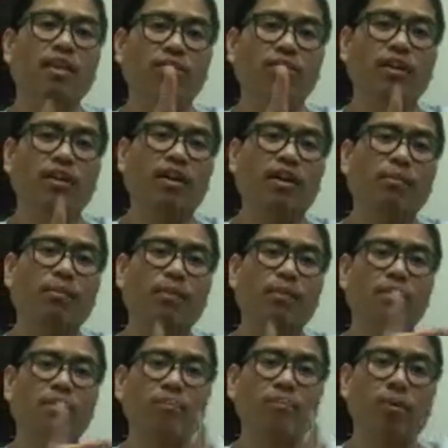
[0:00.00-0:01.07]
in the
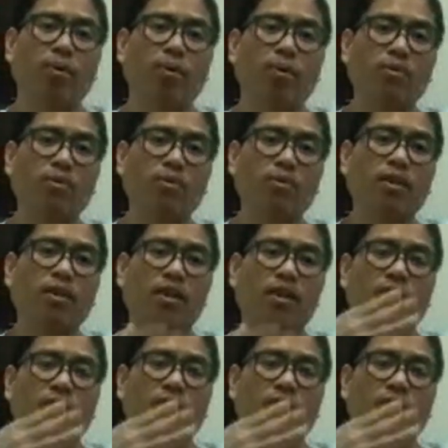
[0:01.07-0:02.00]
principles and the